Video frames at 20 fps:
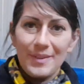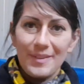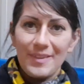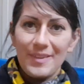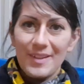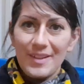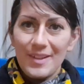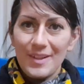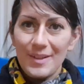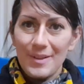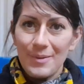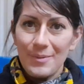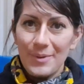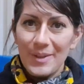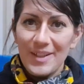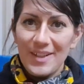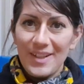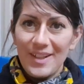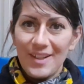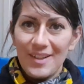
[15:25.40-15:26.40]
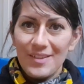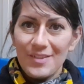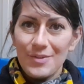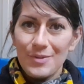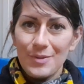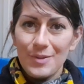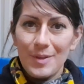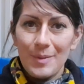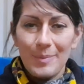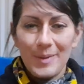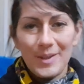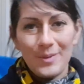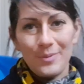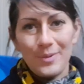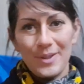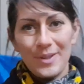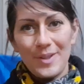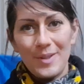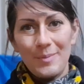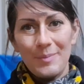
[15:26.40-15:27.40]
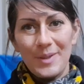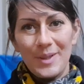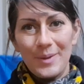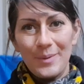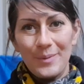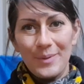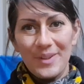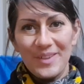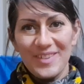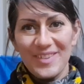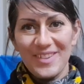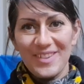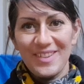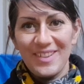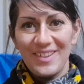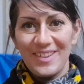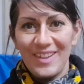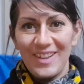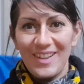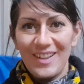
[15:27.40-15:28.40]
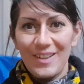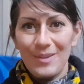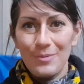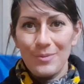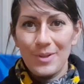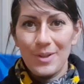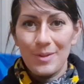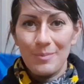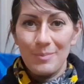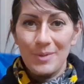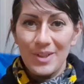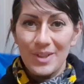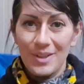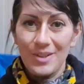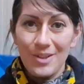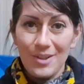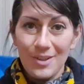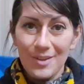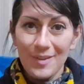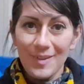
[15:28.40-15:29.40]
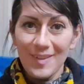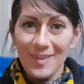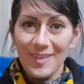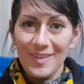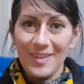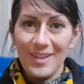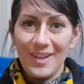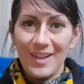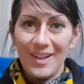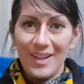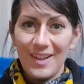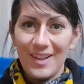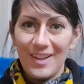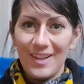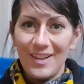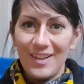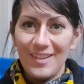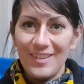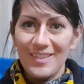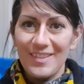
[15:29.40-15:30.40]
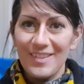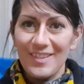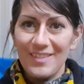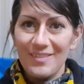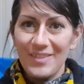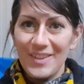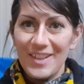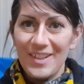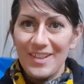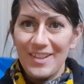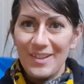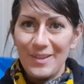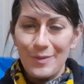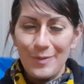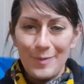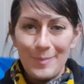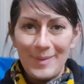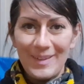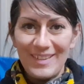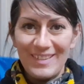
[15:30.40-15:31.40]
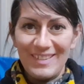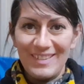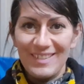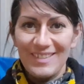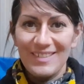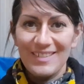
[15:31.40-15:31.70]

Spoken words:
There we can talk about what you might want and what it might cost, and we can go from there.